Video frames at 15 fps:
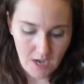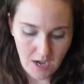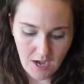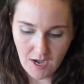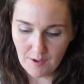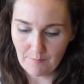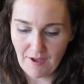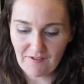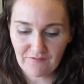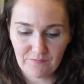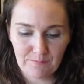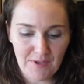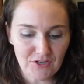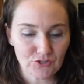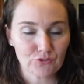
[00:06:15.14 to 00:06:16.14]
I've
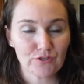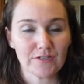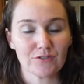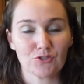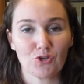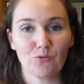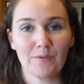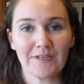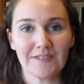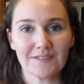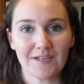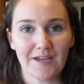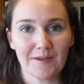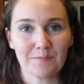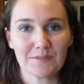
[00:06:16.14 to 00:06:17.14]
measured it so many
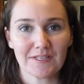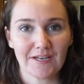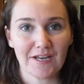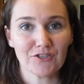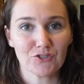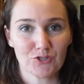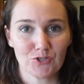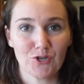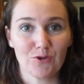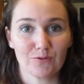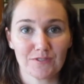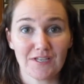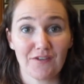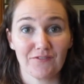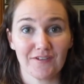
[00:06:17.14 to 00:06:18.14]
times that I just know
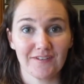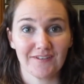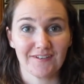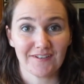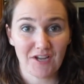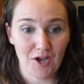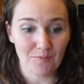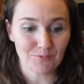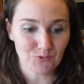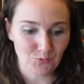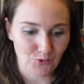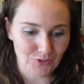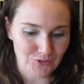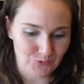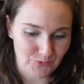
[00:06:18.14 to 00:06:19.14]
7 cups
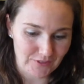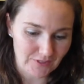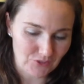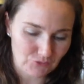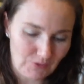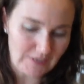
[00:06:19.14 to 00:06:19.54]
works with this